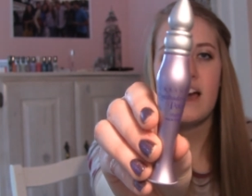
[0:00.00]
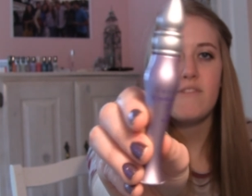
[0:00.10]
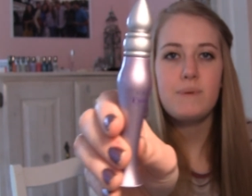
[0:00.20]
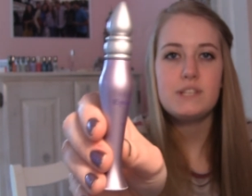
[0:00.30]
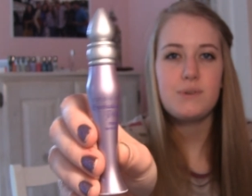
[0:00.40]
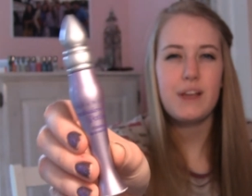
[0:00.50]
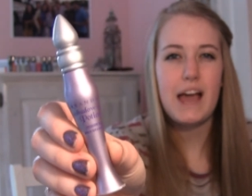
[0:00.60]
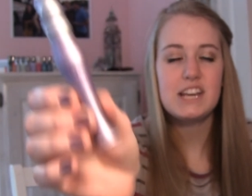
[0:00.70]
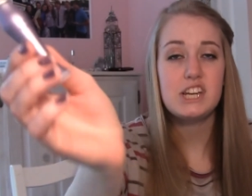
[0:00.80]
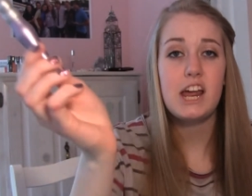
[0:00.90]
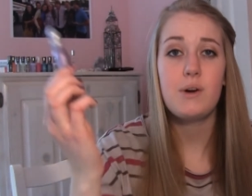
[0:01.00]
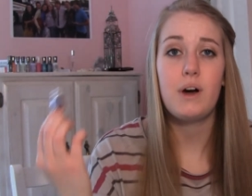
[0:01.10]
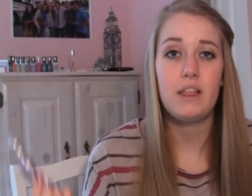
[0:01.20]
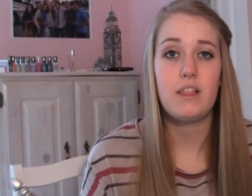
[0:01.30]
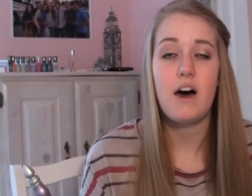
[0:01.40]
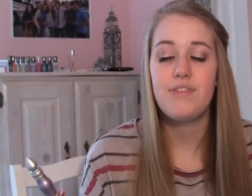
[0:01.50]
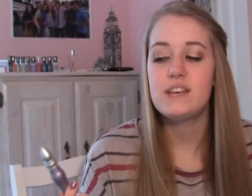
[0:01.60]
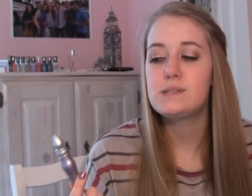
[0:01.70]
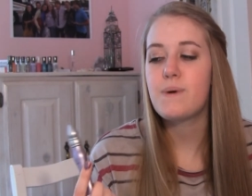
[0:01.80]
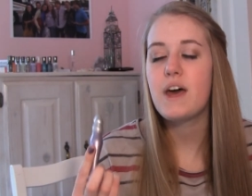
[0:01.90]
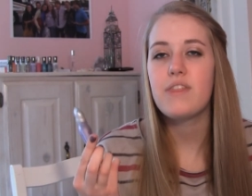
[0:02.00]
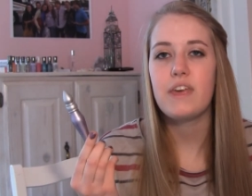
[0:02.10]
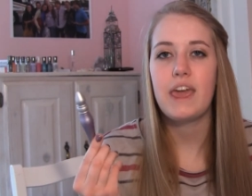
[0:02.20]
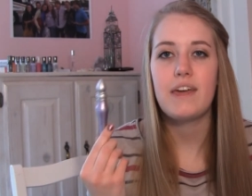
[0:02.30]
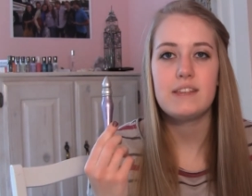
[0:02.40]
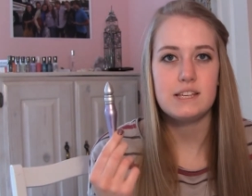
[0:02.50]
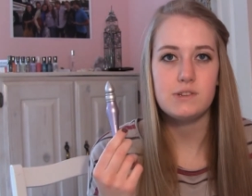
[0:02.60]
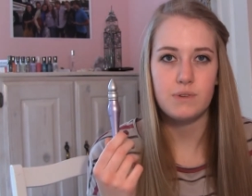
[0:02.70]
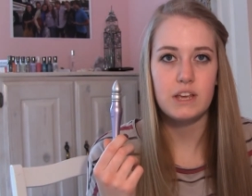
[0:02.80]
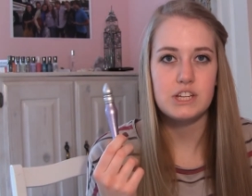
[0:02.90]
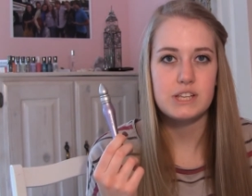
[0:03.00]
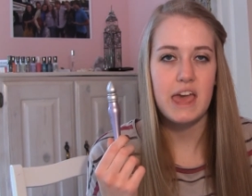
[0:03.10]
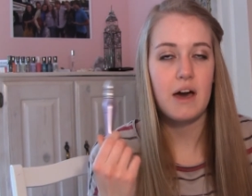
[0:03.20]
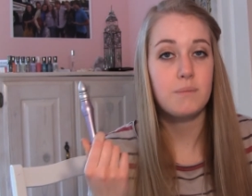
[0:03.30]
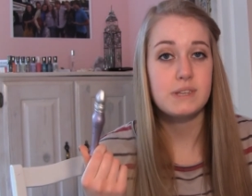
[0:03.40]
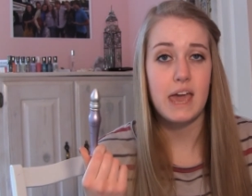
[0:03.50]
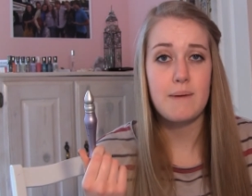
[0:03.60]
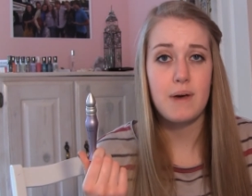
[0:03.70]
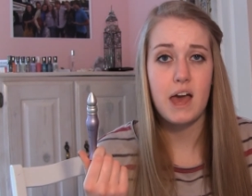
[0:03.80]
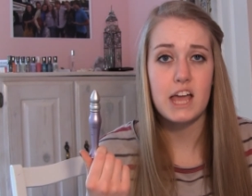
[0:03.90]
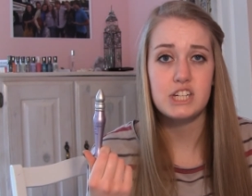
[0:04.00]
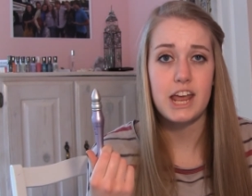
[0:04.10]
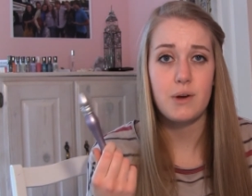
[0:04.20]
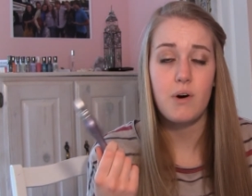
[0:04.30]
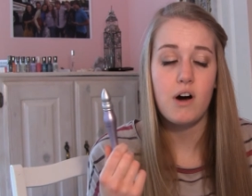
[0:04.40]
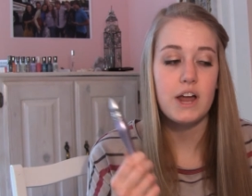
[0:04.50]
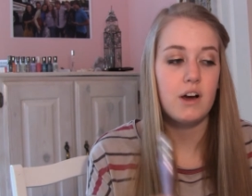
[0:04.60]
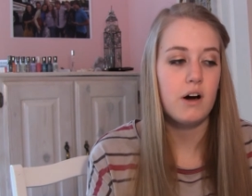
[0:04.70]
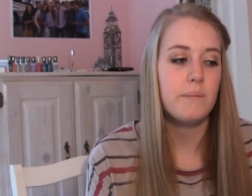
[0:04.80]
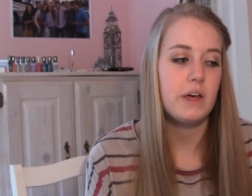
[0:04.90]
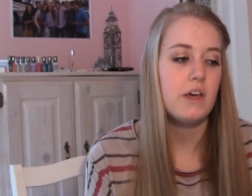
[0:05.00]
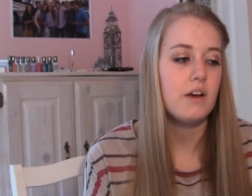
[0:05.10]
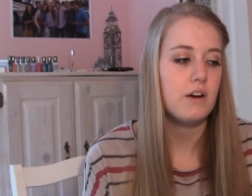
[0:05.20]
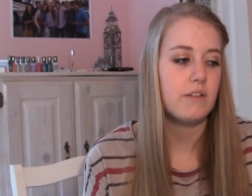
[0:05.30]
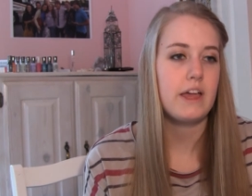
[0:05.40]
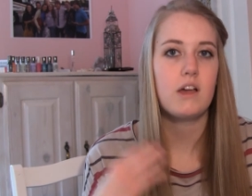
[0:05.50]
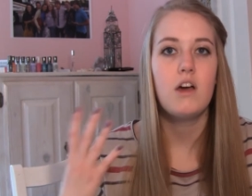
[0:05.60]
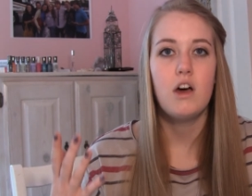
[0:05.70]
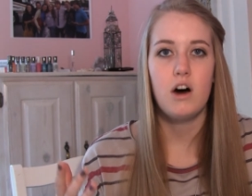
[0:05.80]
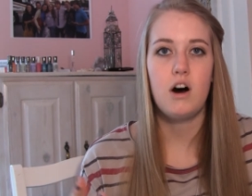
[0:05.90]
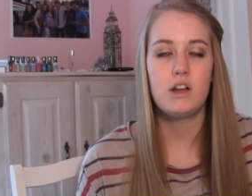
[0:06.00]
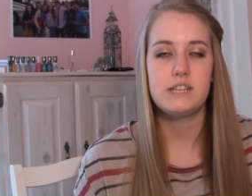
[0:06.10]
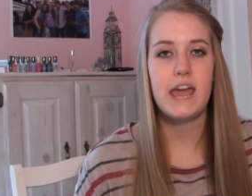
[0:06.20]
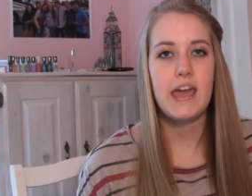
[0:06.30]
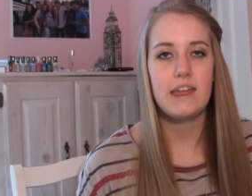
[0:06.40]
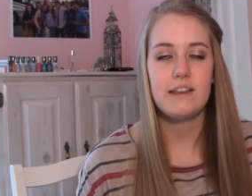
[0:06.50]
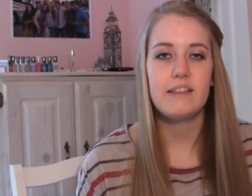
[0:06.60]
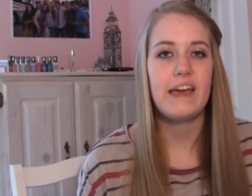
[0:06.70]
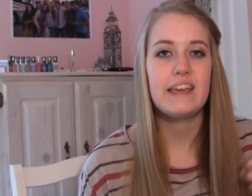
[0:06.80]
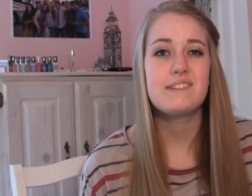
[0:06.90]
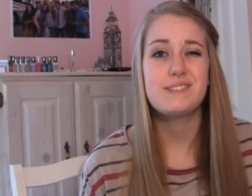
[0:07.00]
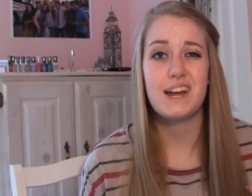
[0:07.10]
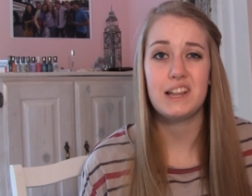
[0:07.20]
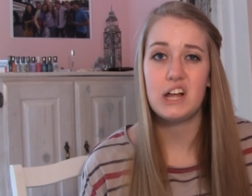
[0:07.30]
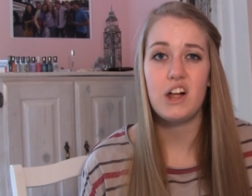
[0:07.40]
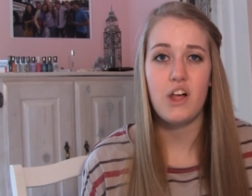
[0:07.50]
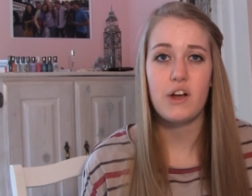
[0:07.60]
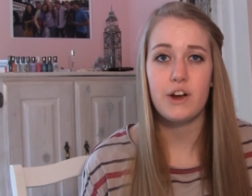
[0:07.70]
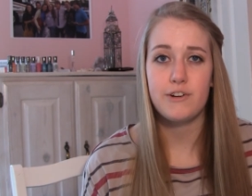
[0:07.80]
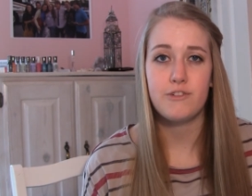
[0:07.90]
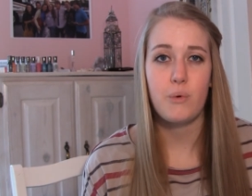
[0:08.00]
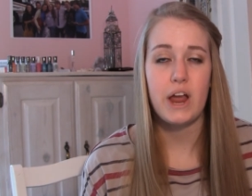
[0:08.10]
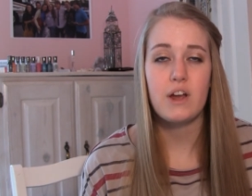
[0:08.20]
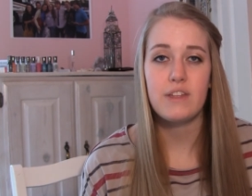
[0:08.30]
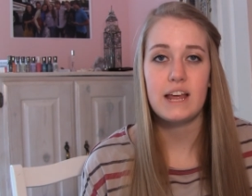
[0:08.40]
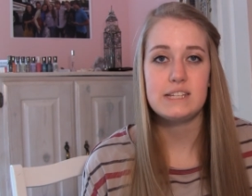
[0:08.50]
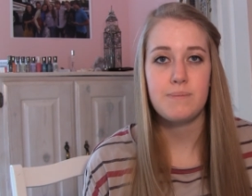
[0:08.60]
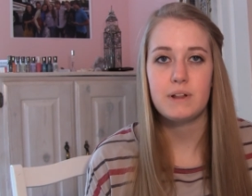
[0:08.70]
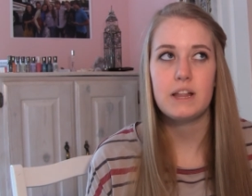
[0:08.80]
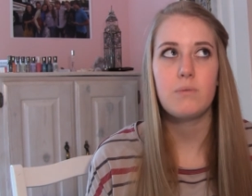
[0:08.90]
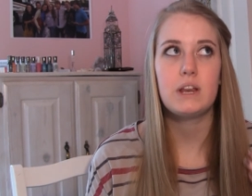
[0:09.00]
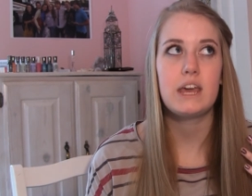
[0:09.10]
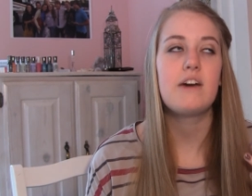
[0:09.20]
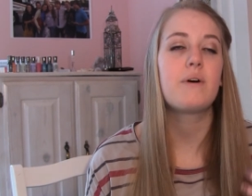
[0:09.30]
I've been doing eyeshadow a lot this month, and this has really just kept my eyeshadow on all month, or like all day, and like gives it a lot longer of wear than I typically would get